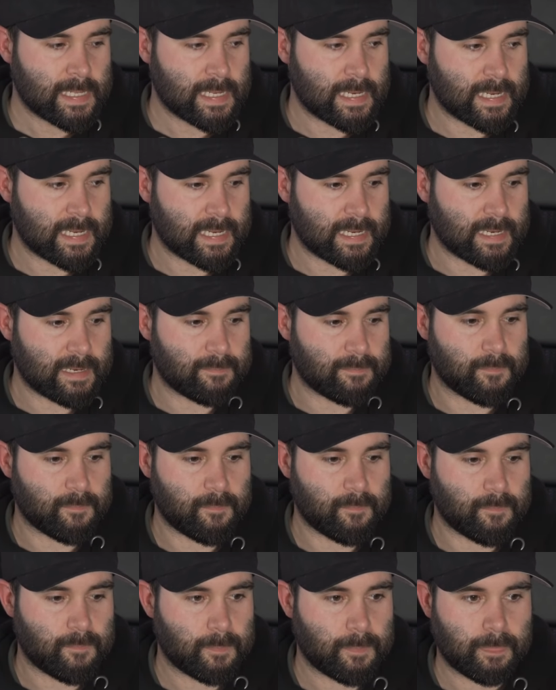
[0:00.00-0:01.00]
you
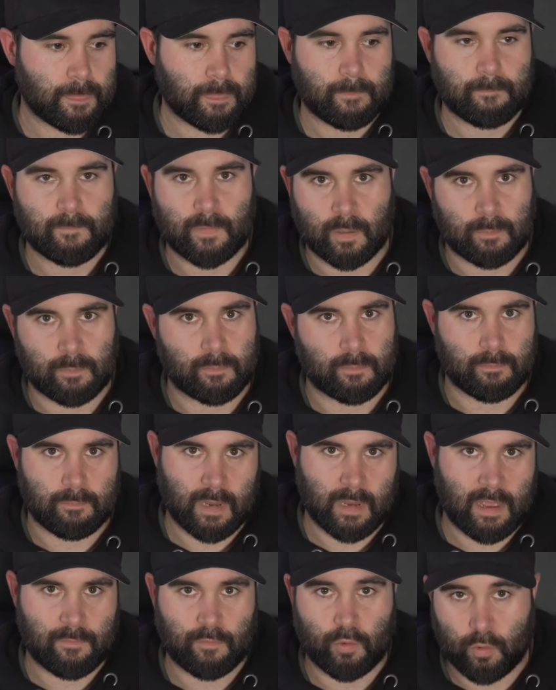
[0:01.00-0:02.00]
know,
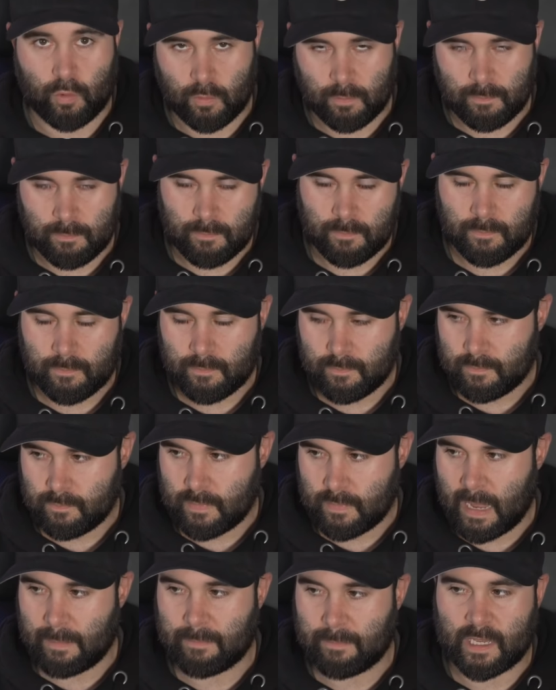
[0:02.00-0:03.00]
have your
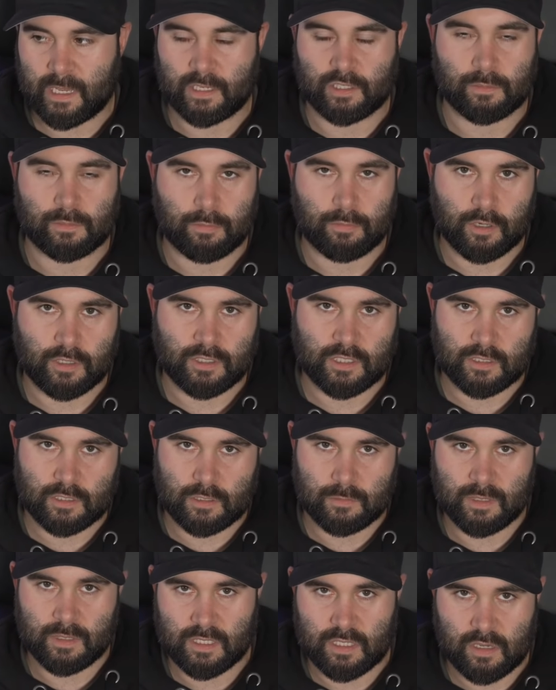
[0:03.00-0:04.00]
application process to
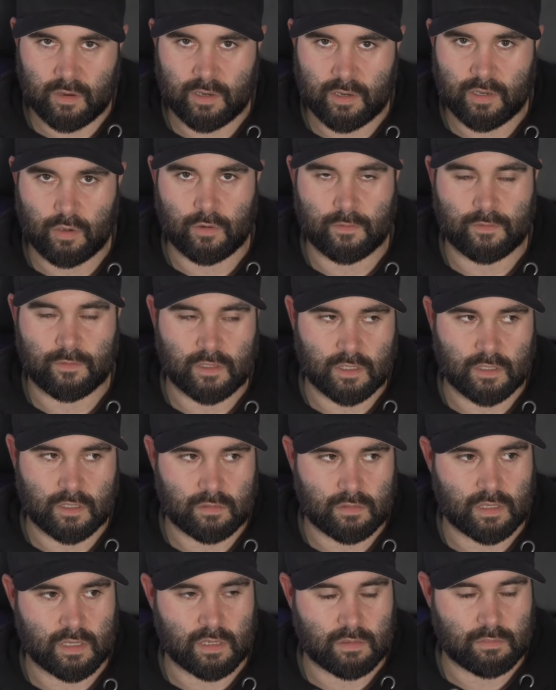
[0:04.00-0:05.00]
be signed off to
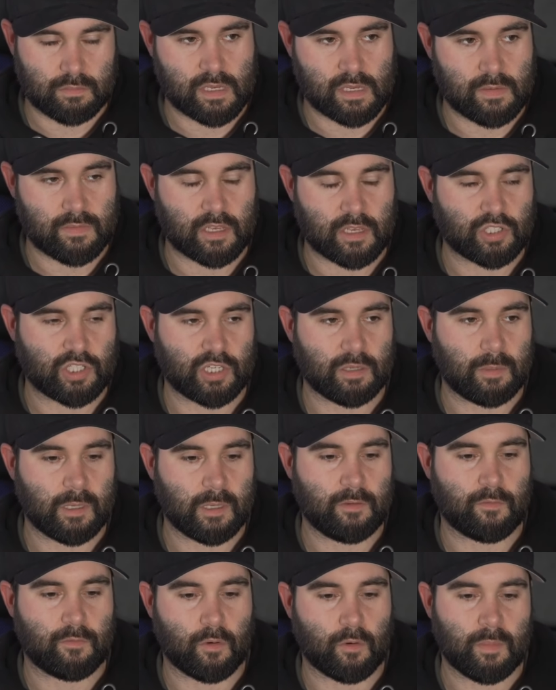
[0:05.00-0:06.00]
have that GP
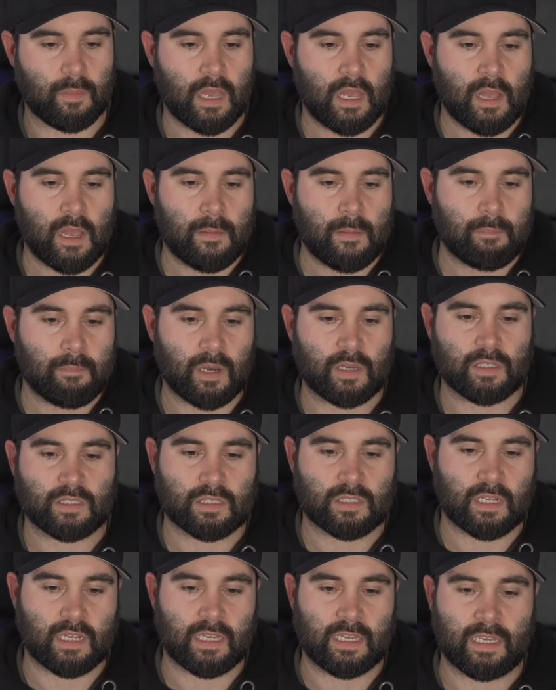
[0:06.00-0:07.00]
form.
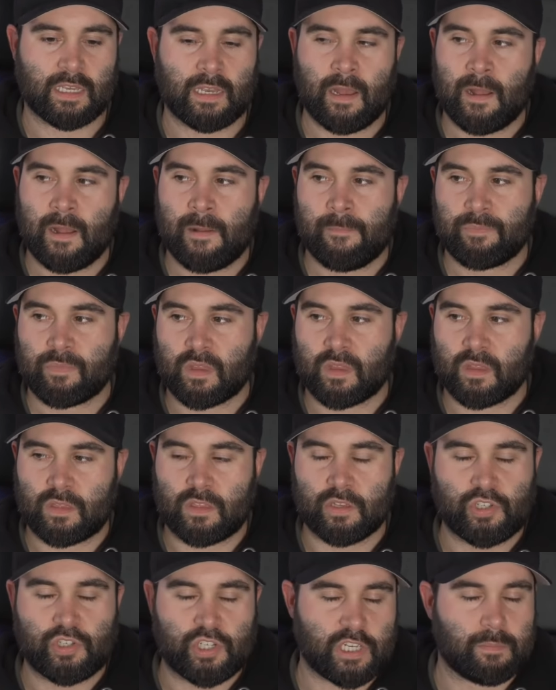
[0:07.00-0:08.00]
Personally, the
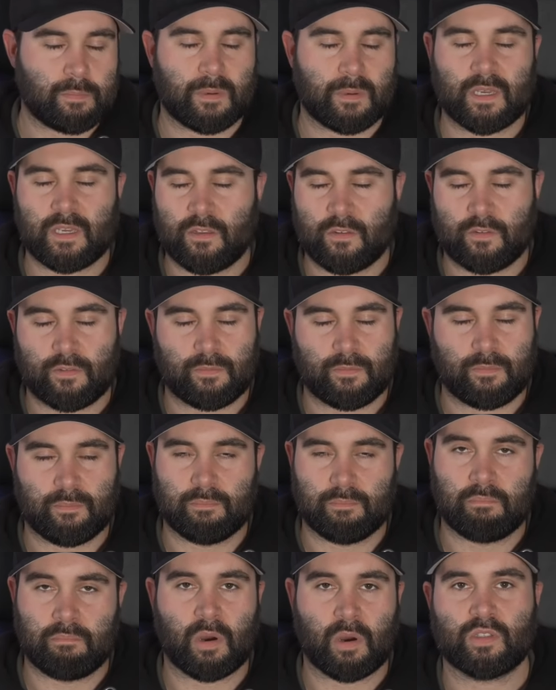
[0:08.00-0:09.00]
GPs
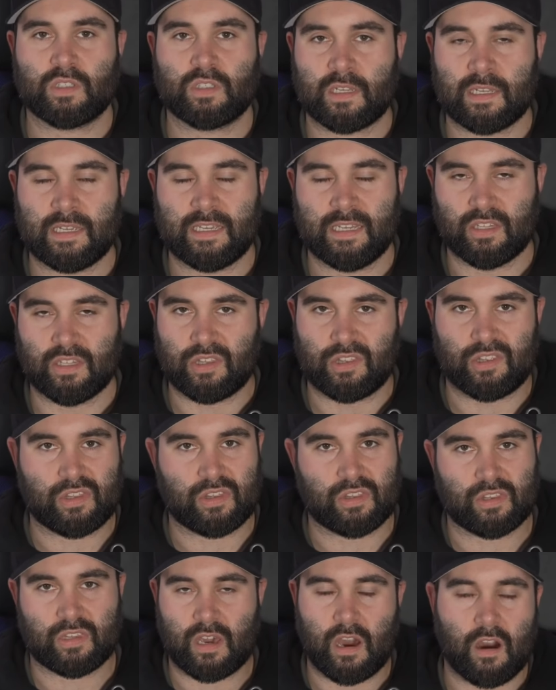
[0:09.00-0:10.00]
mostly
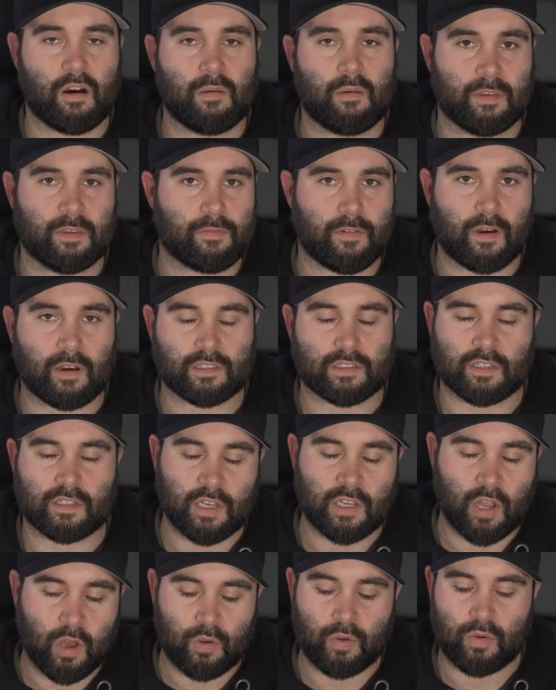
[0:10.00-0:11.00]
can't be fucked. I
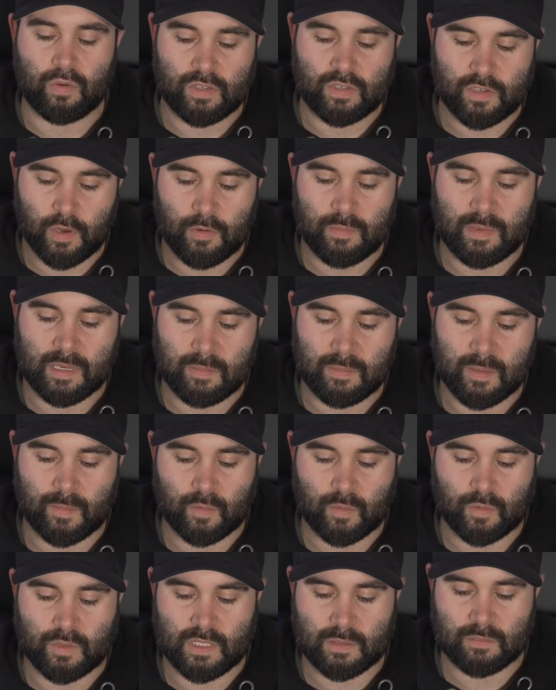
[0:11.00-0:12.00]
know so many
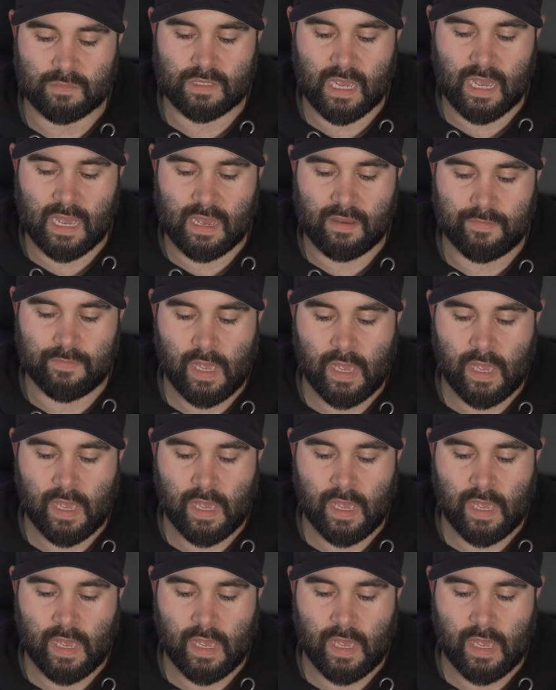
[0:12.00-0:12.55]
people seem to have